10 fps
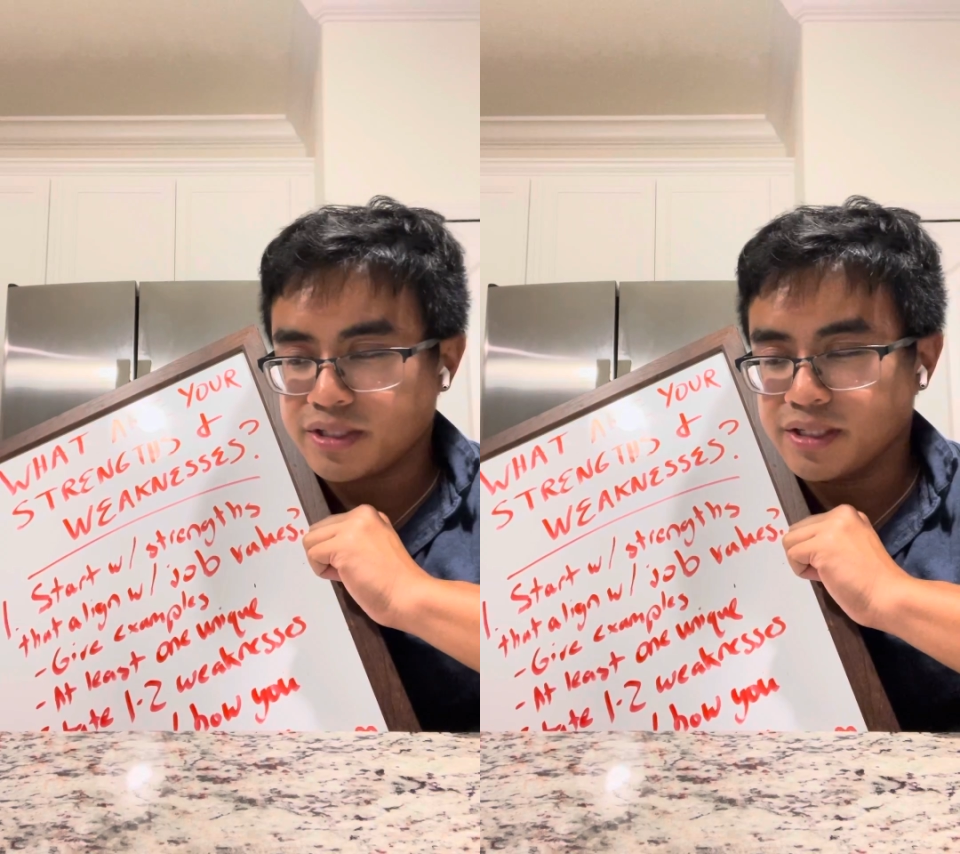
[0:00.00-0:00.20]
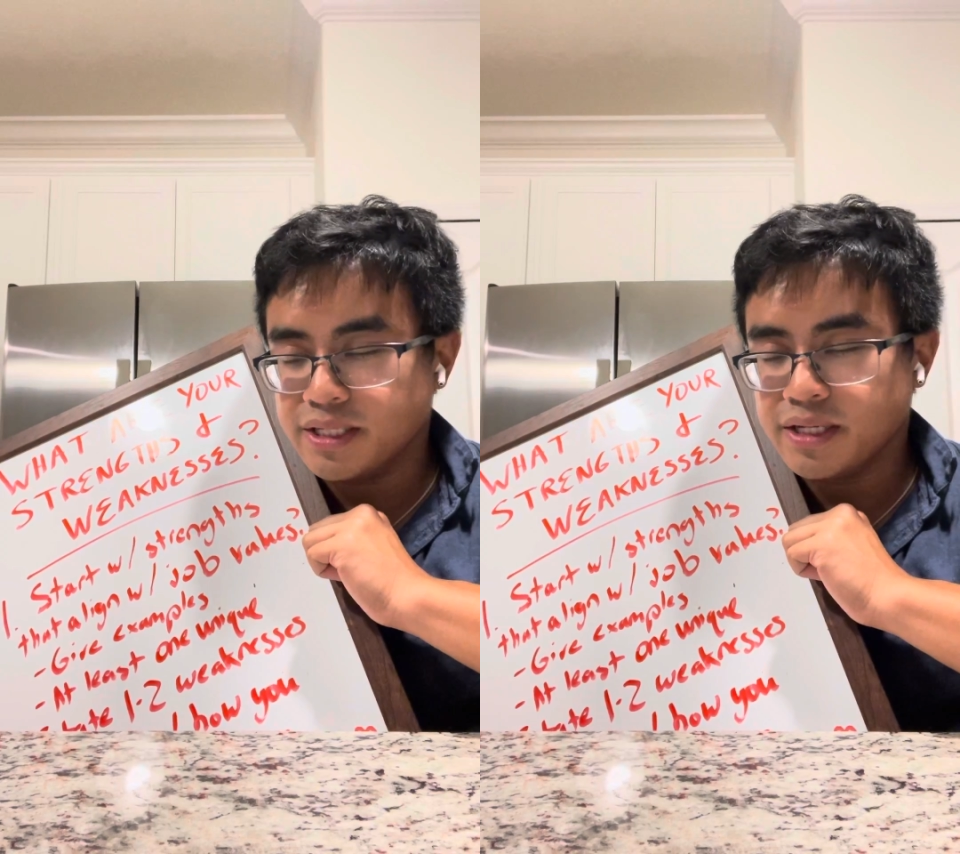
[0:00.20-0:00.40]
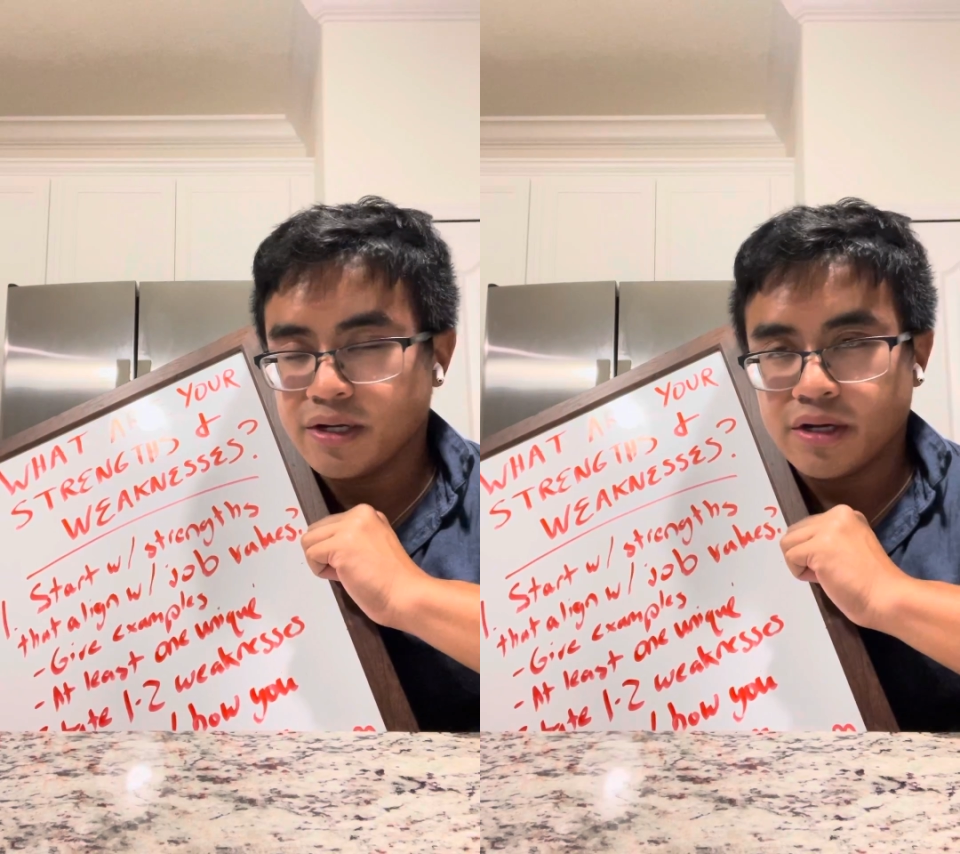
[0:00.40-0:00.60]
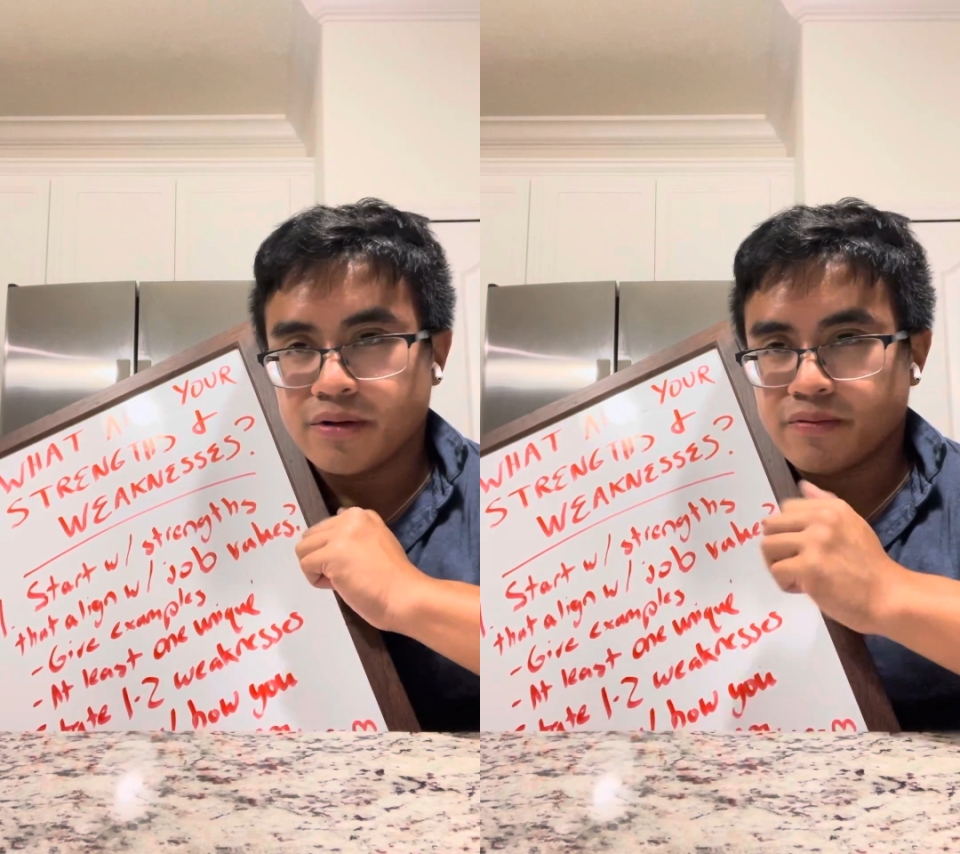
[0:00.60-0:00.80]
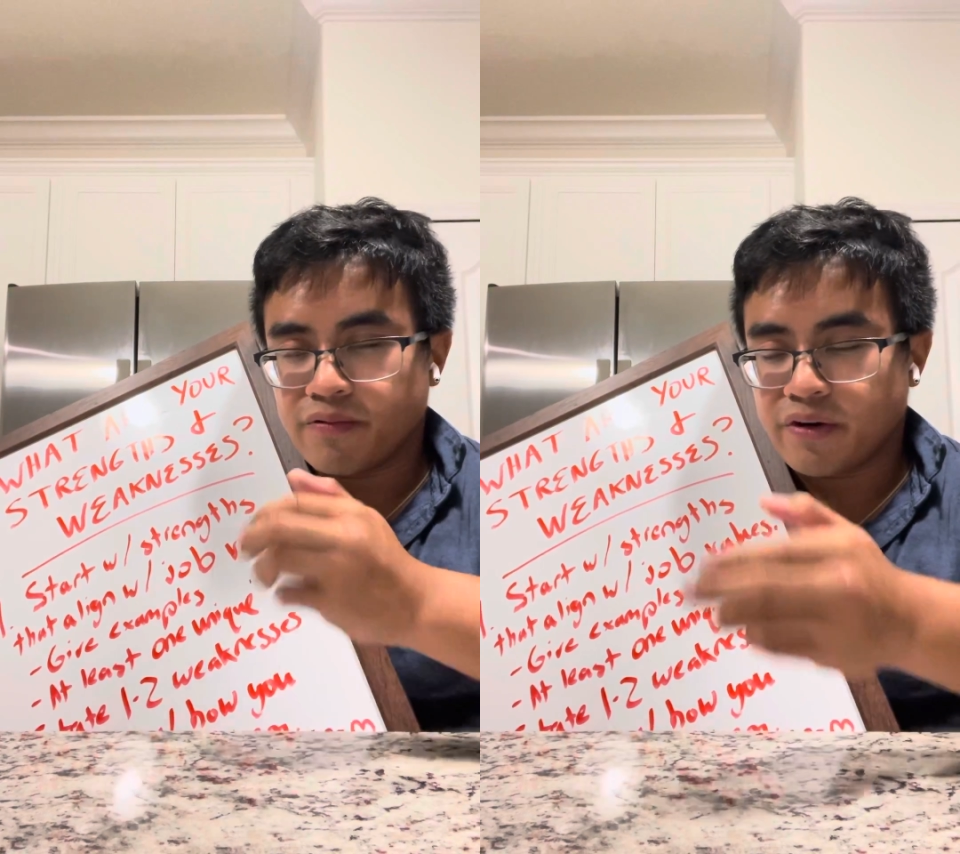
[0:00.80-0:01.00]

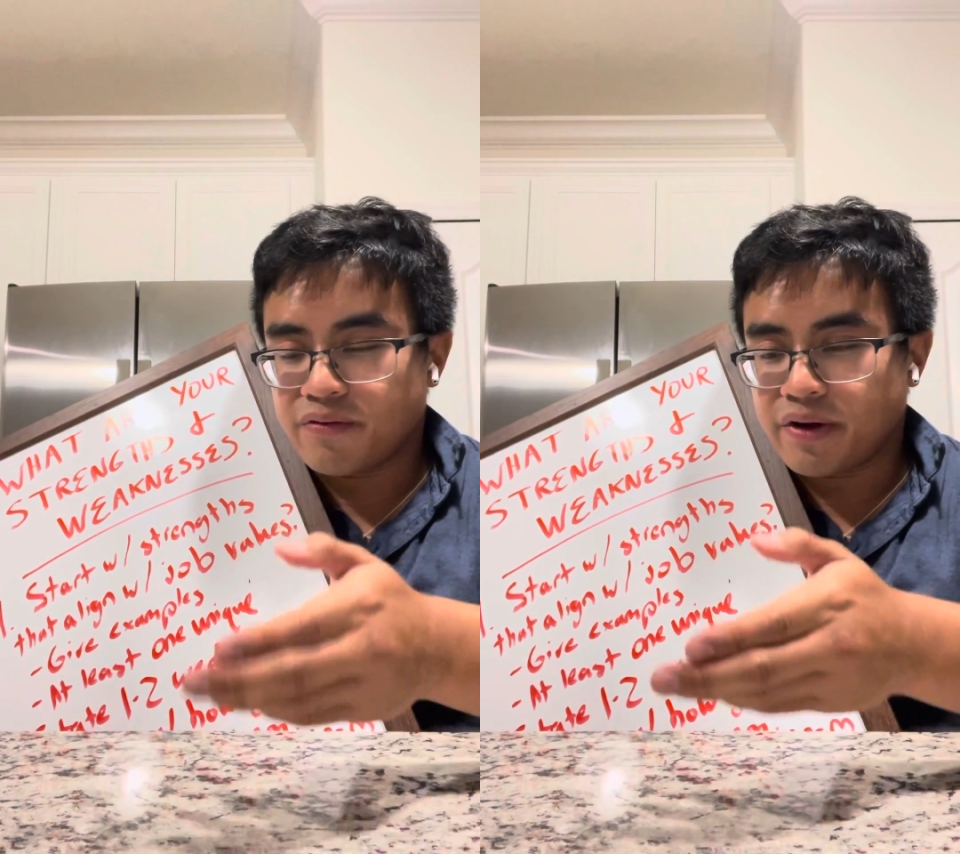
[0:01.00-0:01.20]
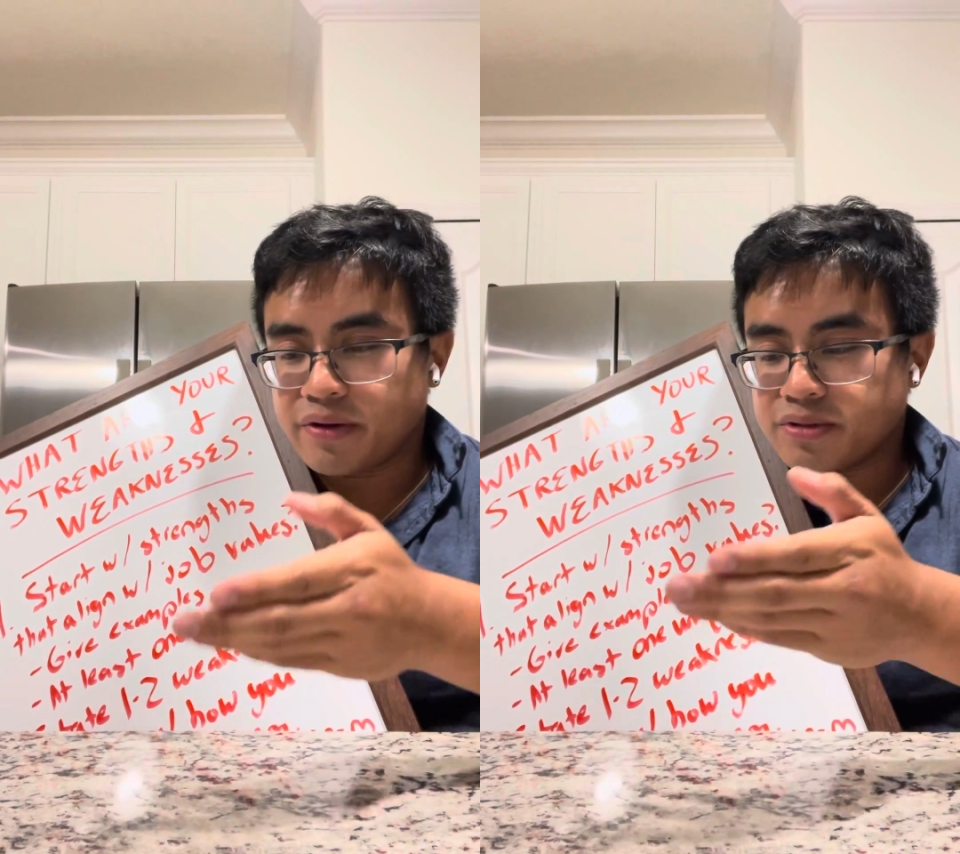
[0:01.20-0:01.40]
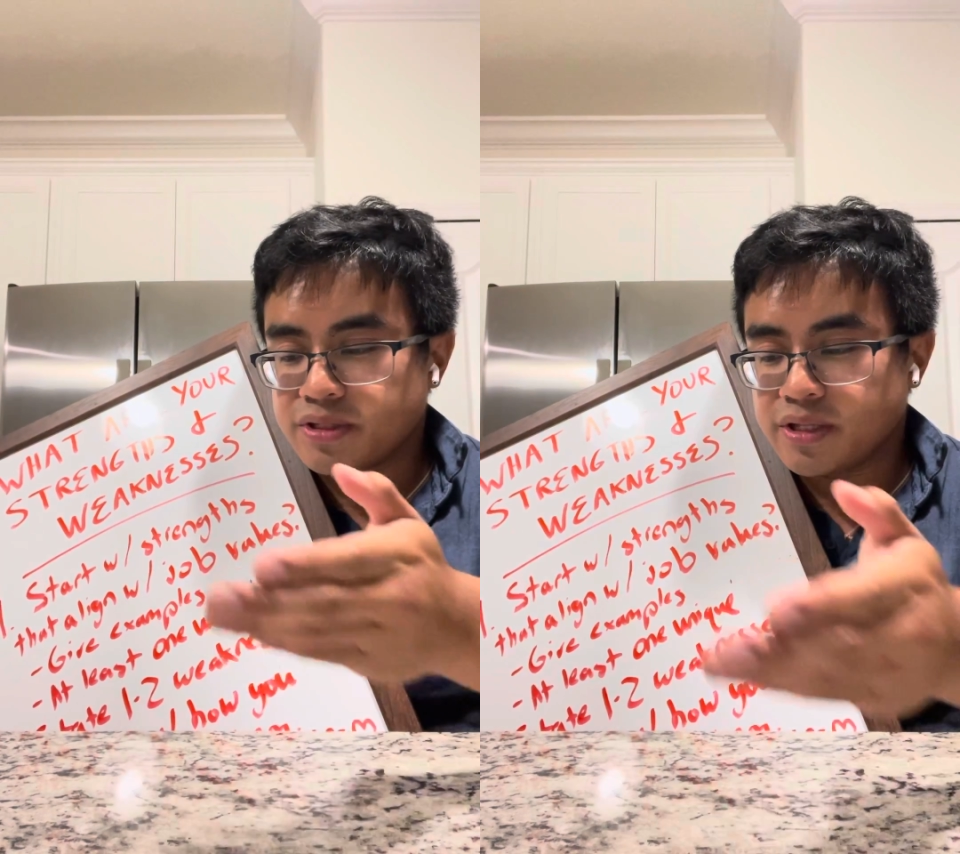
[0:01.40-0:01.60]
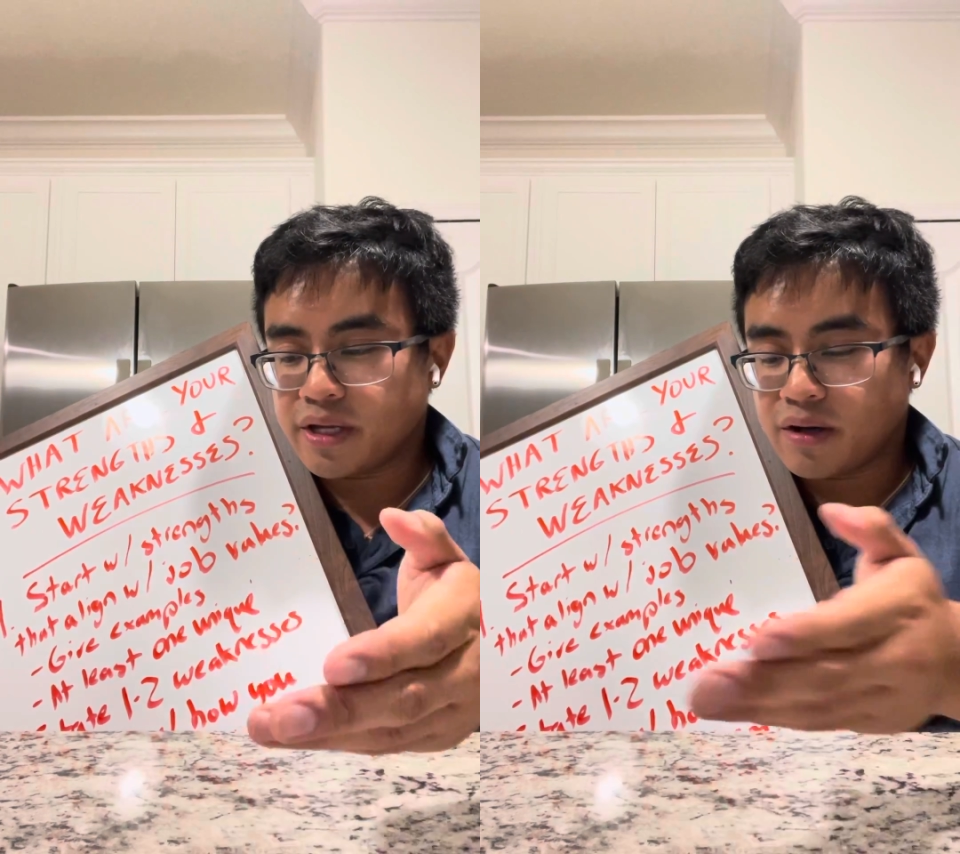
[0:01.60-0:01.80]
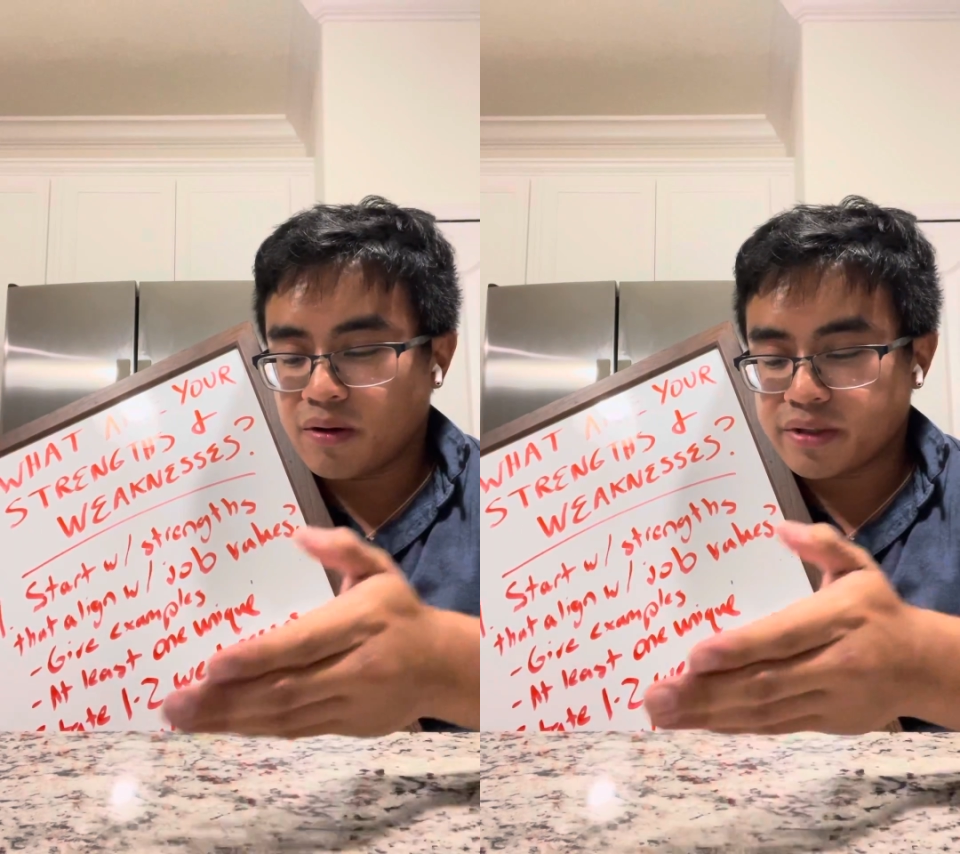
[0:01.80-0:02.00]

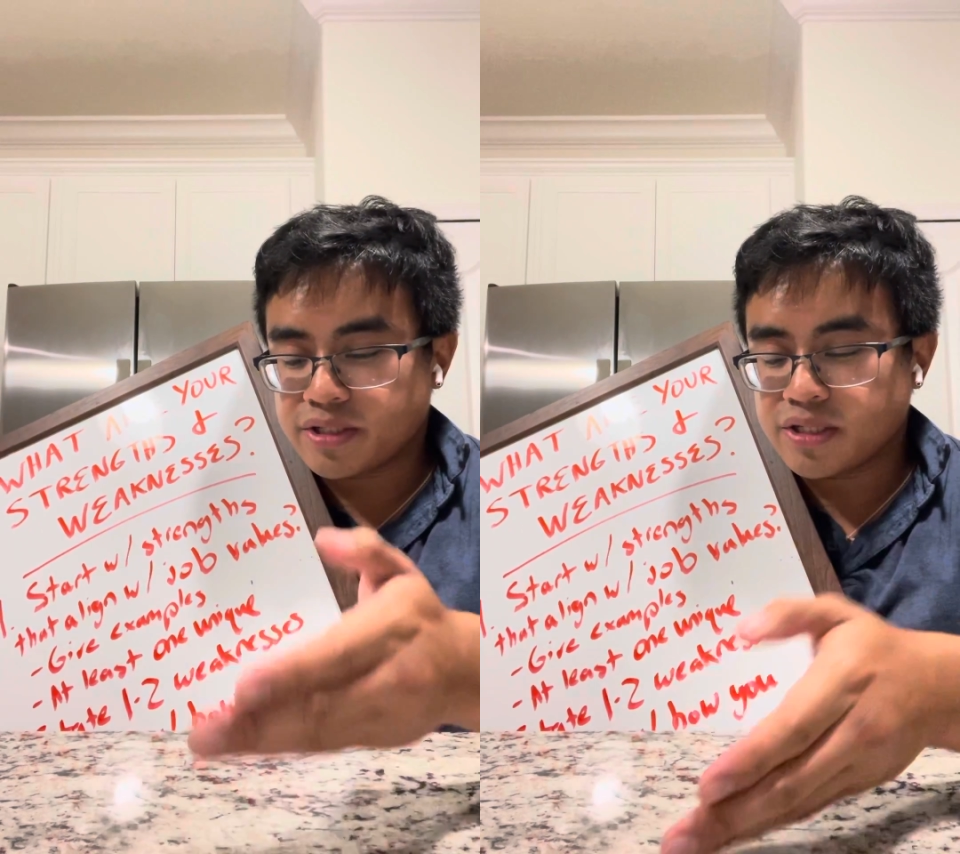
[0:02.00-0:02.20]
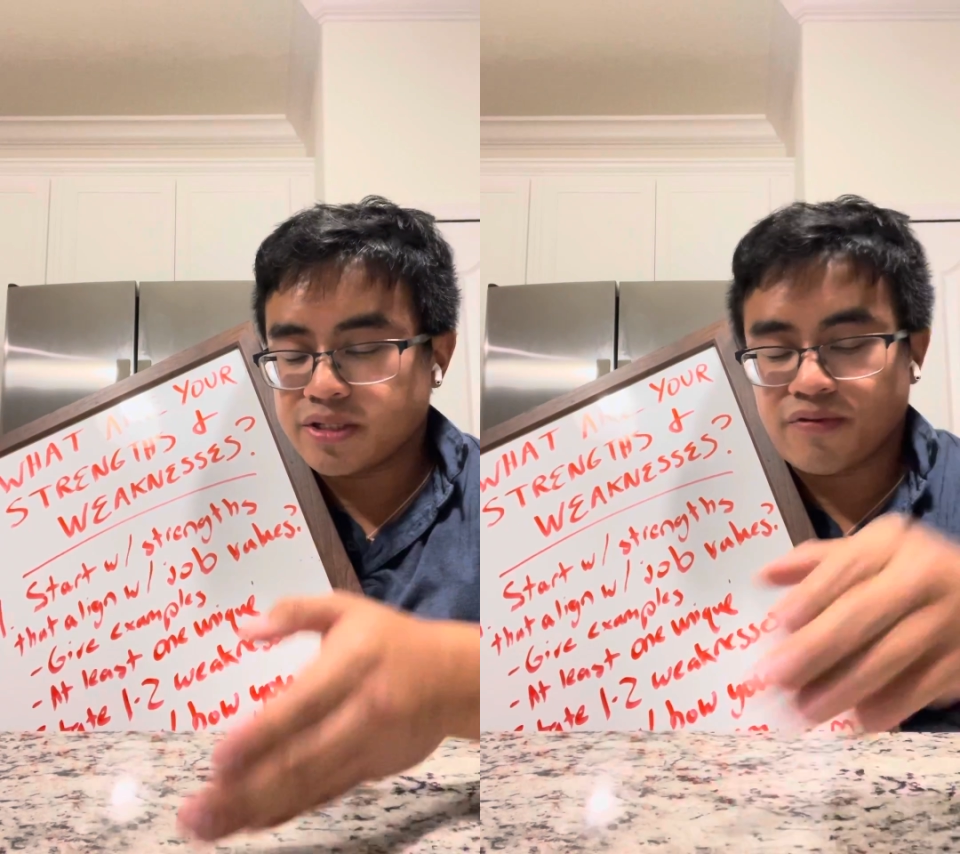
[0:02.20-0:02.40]
they all exist.